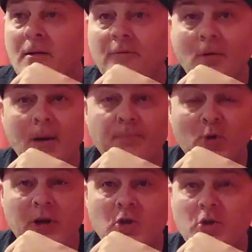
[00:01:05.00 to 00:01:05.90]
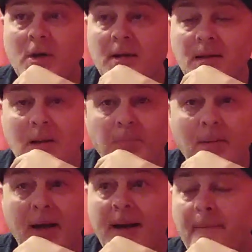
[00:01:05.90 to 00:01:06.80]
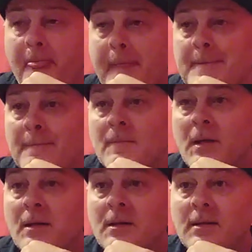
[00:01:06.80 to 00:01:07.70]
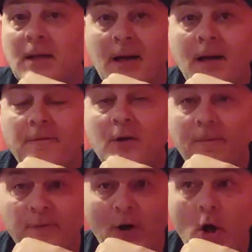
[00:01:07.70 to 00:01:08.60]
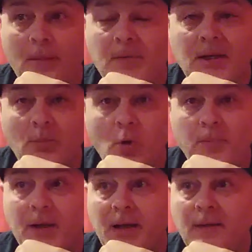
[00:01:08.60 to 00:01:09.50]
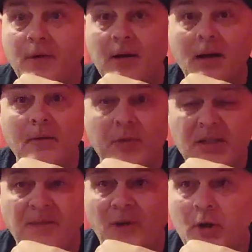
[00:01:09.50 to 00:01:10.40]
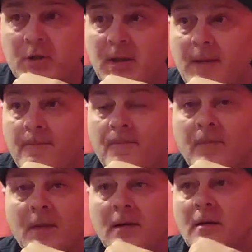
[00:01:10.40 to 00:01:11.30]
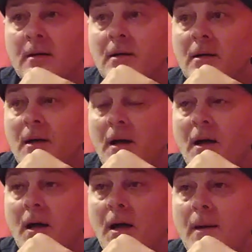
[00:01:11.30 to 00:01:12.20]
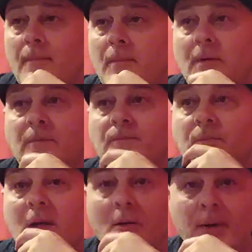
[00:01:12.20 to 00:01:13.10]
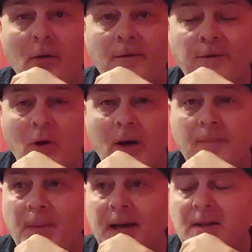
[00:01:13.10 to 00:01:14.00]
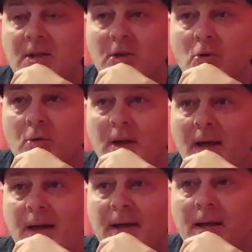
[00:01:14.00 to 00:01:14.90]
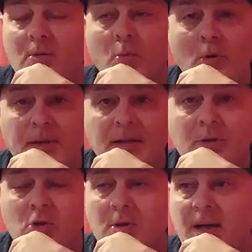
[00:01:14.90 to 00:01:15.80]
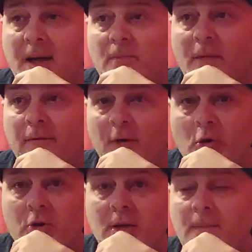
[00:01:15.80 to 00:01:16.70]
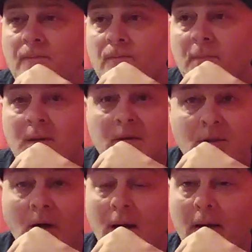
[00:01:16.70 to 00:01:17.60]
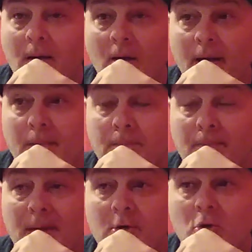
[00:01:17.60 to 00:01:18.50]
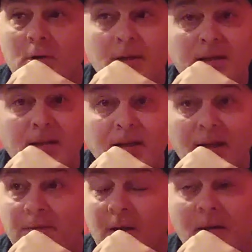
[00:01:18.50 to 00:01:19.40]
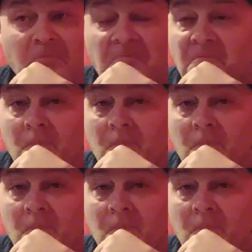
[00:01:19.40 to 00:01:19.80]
from a British diplomat. They have confirmed he will be leaving this Thursday. He'll be on a flight back to the UK. He will be touching down Thursday. So I imagine he's leaving